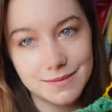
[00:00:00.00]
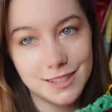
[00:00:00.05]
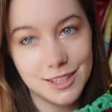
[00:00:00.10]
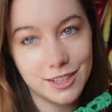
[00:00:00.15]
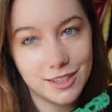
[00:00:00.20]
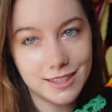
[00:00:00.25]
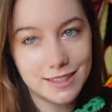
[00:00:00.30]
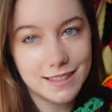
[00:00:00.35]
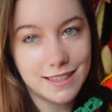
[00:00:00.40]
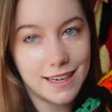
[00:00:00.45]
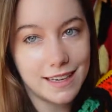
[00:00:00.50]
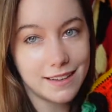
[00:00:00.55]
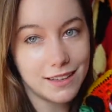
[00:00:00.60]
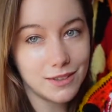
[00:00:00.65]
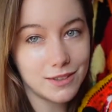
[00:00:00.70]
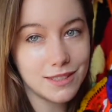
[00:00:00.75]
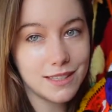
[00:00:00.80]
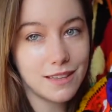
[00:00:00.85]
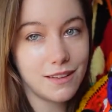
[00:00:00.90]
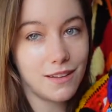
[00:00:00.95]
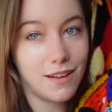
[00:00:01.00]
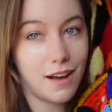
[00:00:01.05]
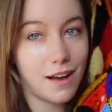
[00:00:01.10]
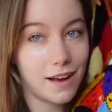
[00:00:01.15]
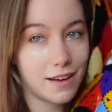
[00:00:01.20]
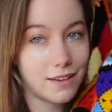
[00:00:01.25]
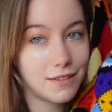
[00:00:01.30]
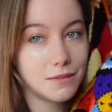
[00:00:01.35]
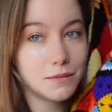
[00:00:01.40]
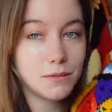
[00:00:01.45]
you could say. There was a
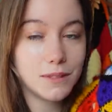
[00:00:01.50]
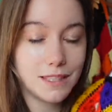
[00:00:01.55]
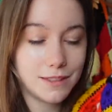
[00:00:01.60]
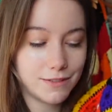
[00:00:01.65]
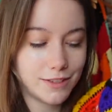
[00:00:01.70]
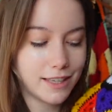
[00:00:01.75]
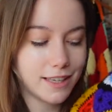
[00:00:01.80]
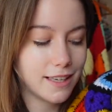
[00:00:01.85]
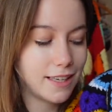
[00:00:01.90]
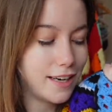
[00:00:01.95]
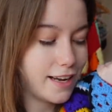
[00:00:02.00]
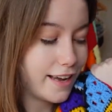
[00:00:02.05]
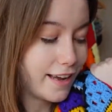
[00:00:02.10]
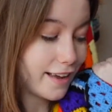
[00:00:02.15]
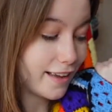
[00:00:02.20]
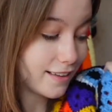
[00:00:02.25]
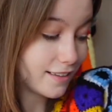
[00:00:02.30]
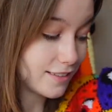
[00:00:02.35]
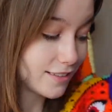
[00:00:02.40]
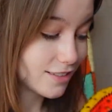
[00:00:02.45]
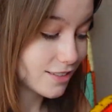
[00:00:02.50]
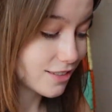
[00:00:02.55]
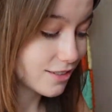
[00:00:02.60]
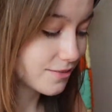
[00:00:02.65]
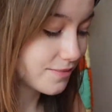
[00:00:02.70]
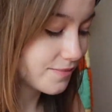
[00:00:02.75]
lot of weaving and ends,